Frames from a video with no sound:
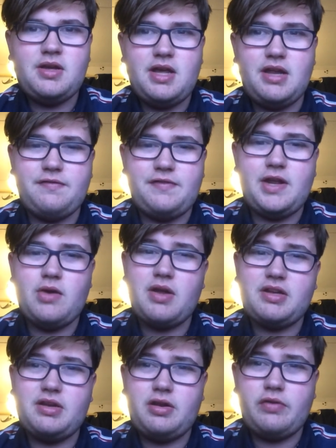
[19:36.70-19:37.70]
in a video I
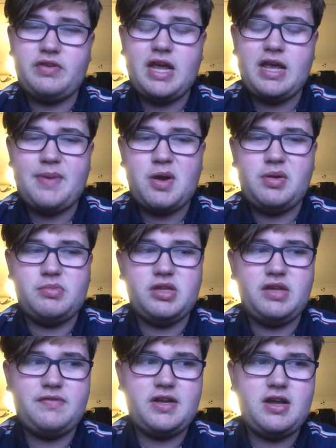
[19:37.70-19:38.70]
did the other day about him
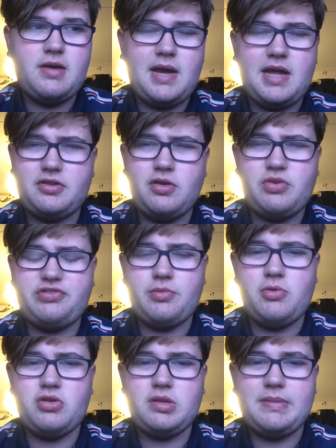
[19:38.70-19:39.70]
leaving, um, I do wish
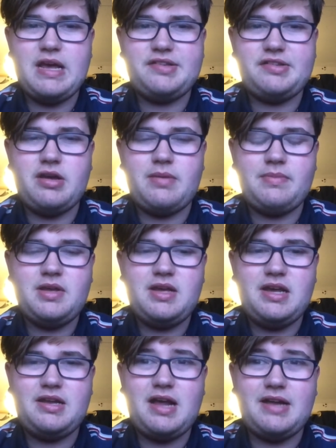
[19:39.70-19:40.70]
him all the best. Um,
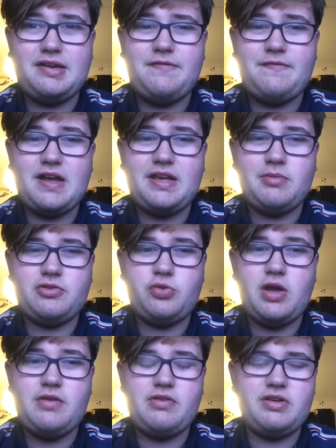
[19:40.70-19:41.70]
it, I did thank him on
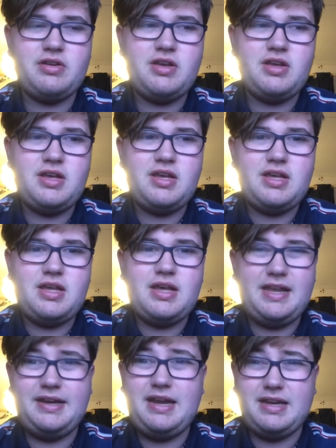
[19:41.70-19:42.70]
Twitter, and
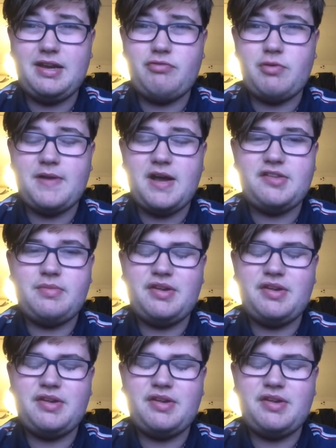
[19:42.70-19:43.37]
he, he did reply to